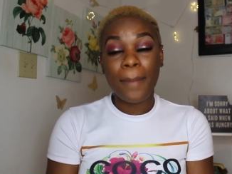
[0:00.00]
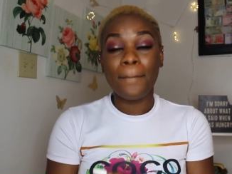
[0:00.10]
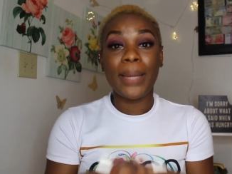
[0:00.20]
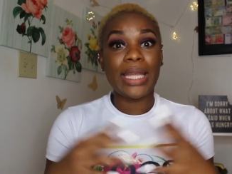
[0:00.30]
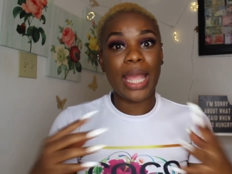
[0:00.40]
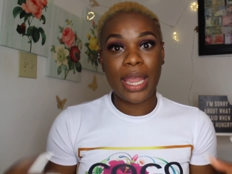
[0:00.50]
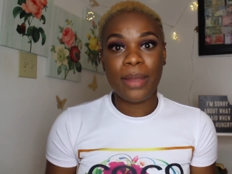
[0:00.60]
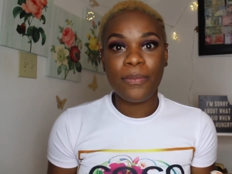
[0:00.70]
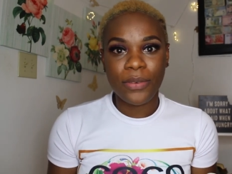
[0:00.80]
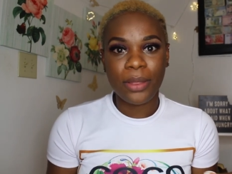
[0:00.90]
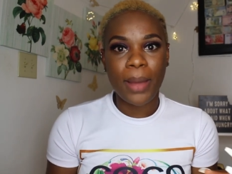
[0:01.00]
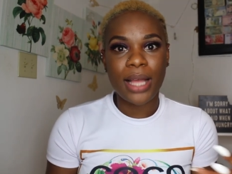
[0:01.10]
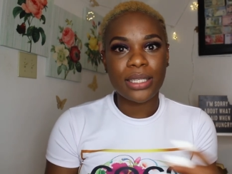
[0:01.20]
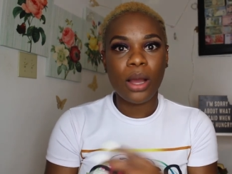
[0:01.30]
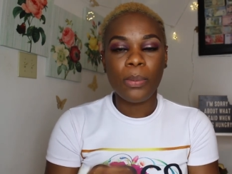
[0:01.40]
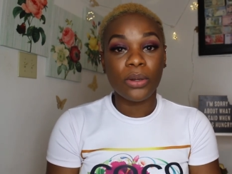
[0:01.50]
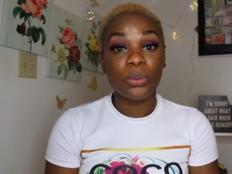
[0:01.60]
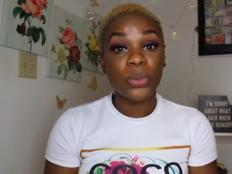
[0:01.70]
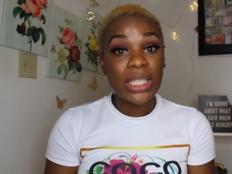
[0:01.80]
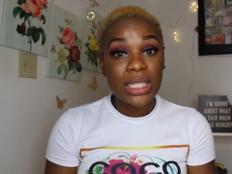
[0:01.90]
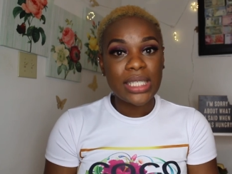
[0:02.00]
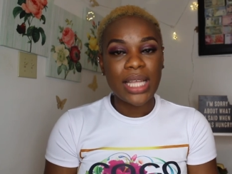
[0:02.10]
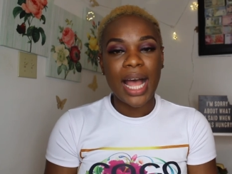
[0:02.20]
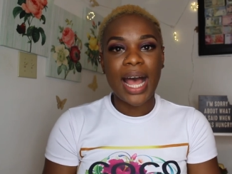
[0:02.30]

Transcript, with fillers: my game for the past couple of weeks